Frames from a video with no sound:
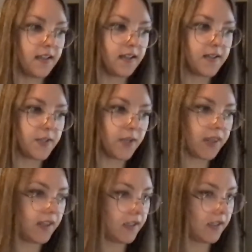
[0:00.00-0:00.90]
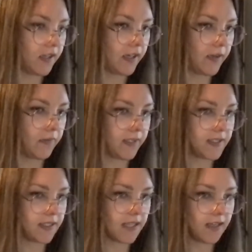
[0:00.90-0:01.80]
so I think, let's
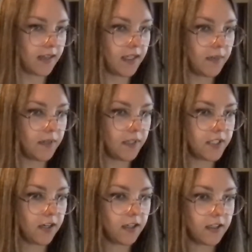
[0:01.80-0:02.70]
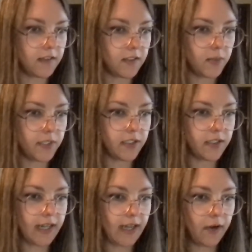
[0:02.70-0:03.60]
see, I think I'm going to talk a little bit
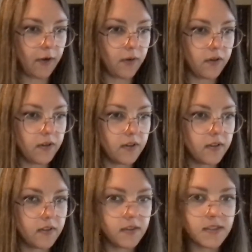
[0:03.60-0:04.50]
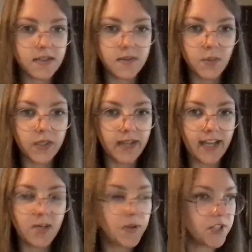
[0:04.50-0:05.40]
now. Weird
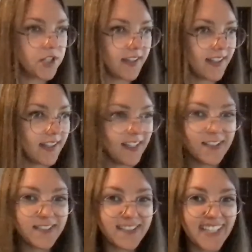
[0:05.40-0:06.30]
hand motion thing here.